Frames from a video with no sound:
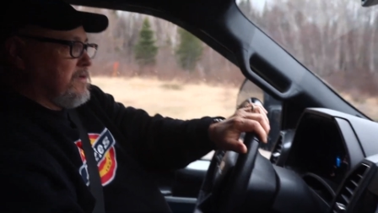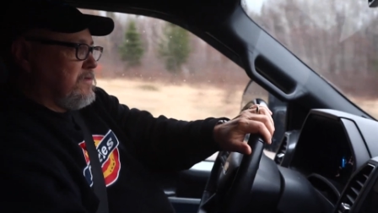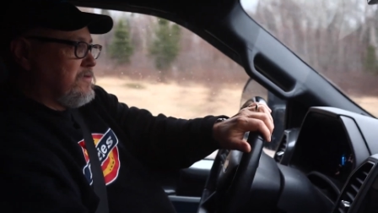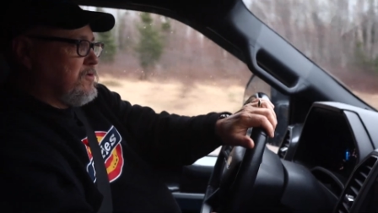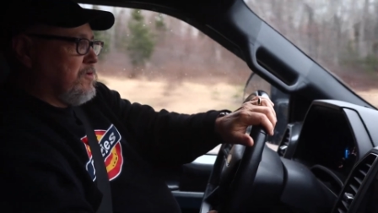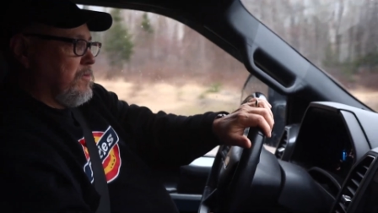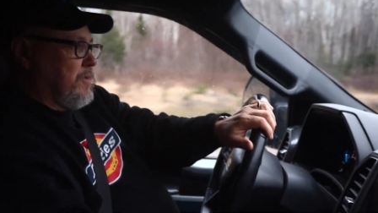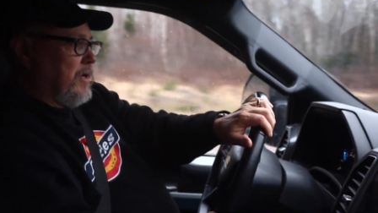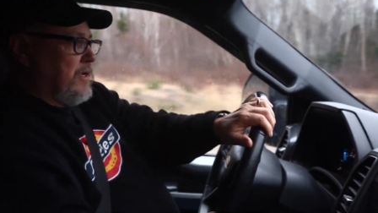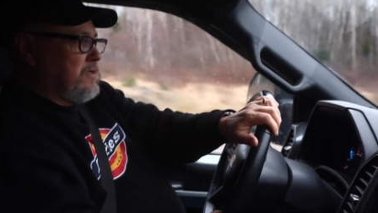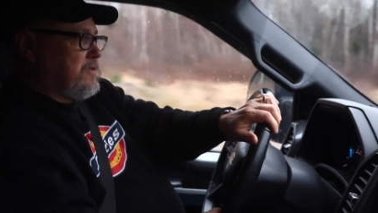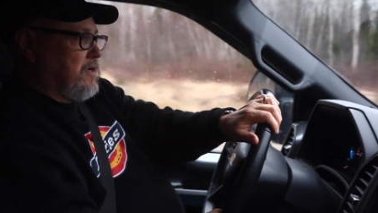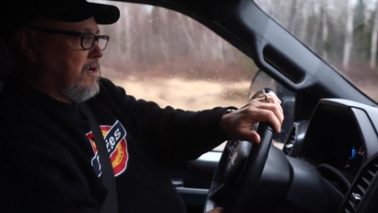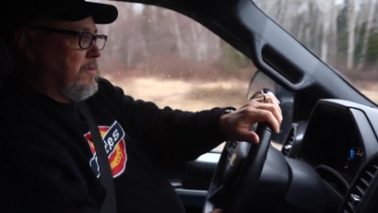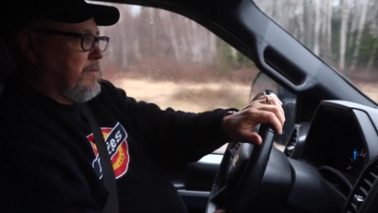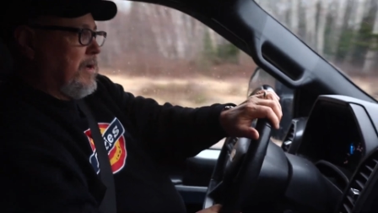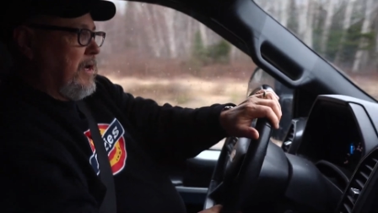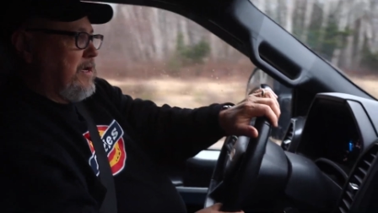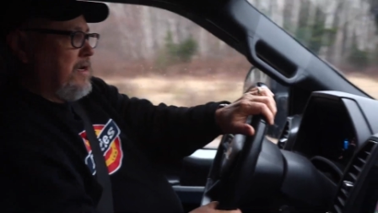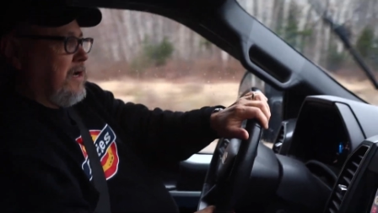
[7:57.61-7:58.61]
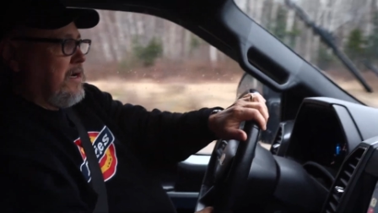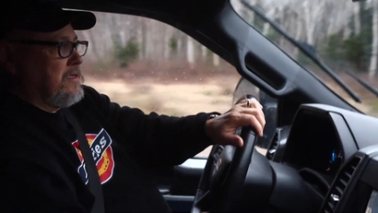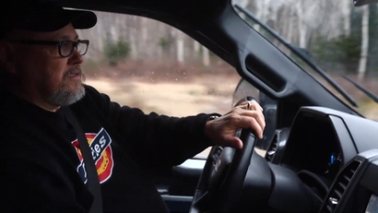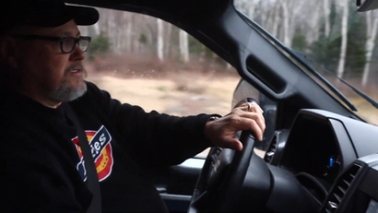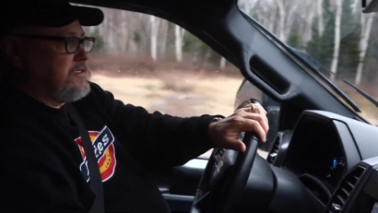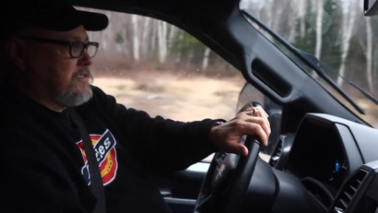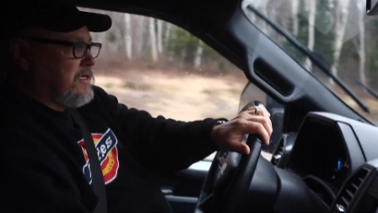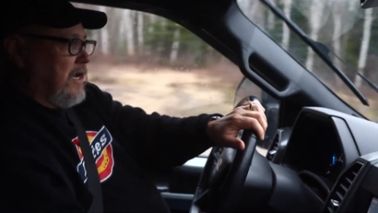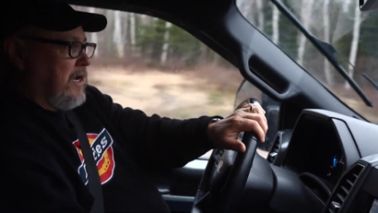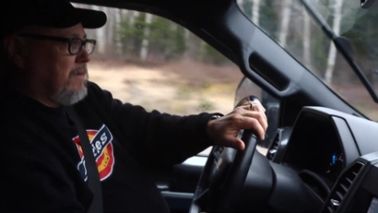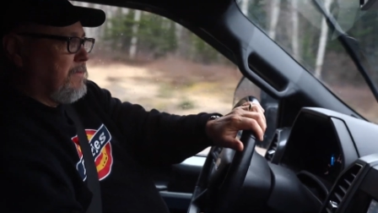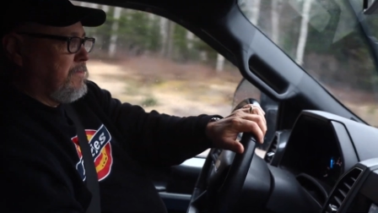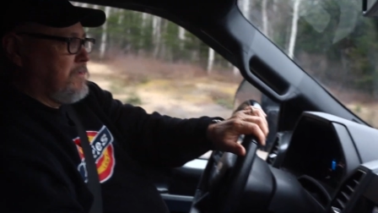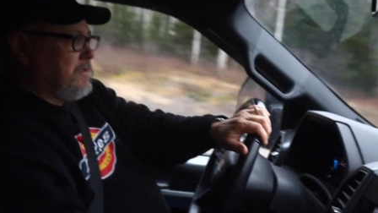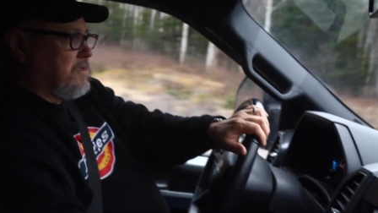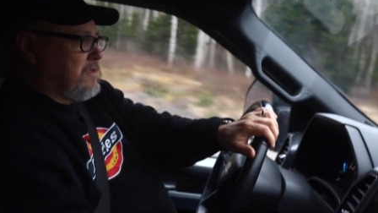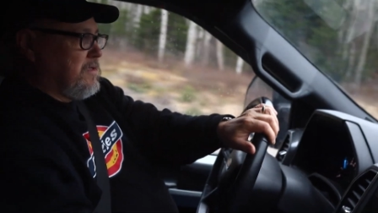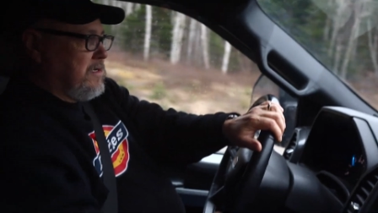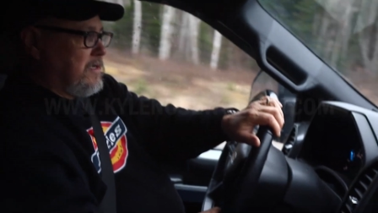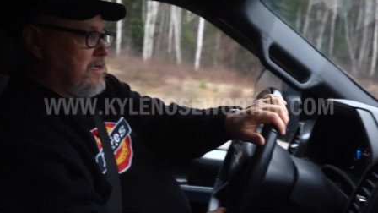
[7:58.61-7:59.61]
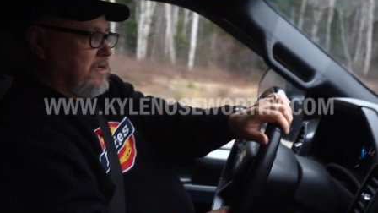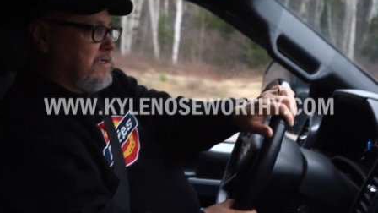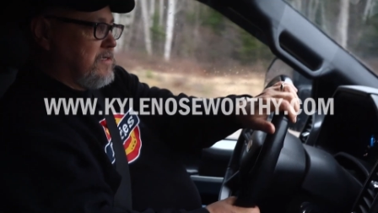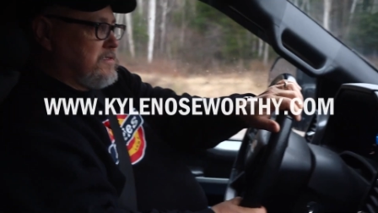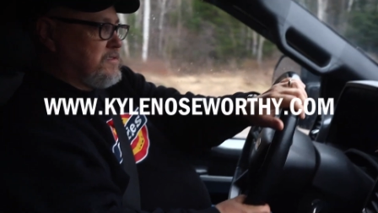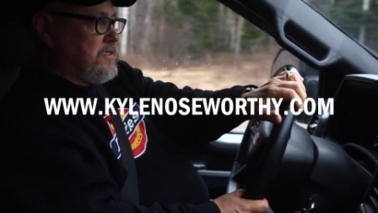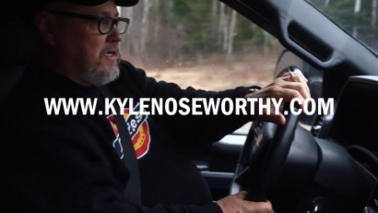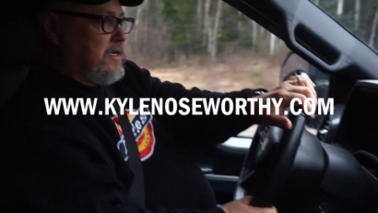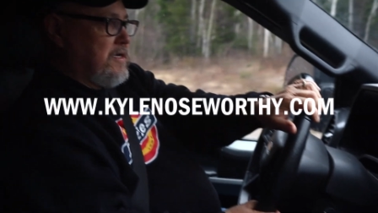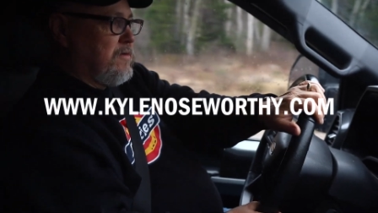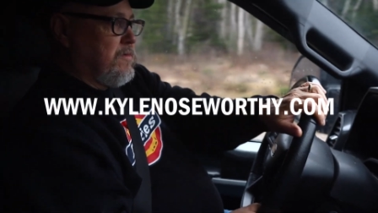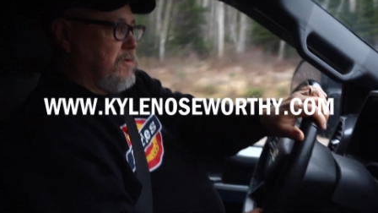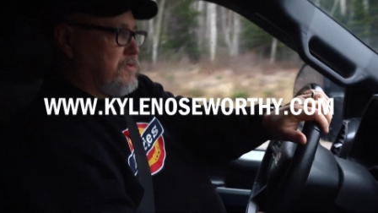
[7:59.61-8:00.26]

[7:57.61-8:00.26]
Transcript: So by the time I got stopped, needless to say, it